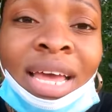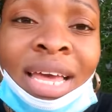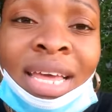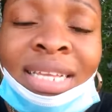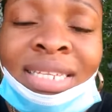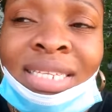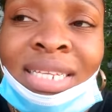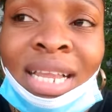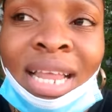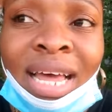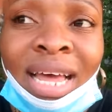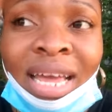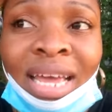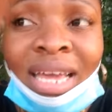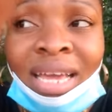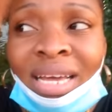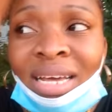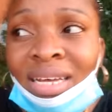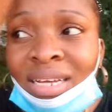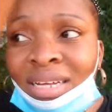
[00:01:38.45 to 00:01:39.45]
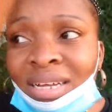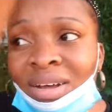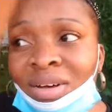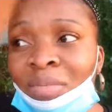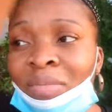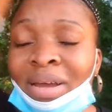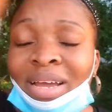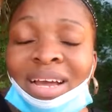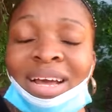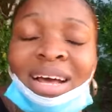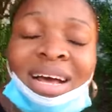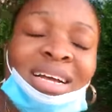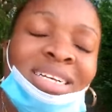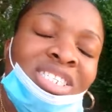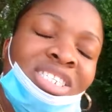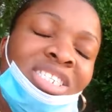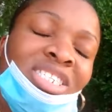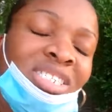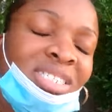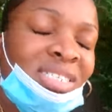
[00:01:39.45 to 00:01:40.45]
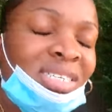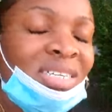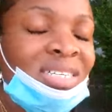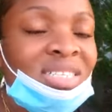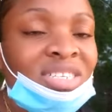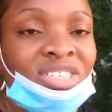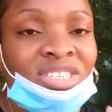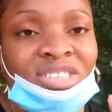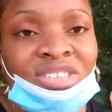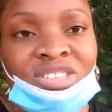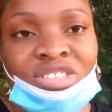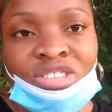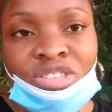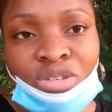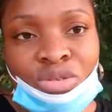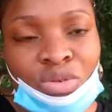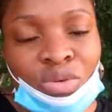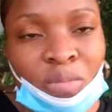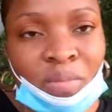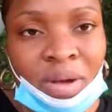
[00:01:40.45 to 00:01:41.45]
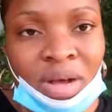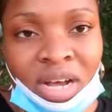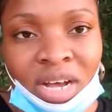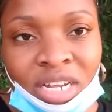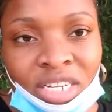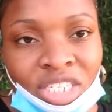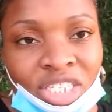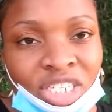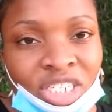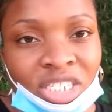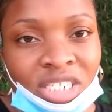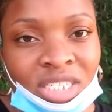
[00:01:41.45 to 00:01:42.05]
It's like, oh my gosh. It's just too much,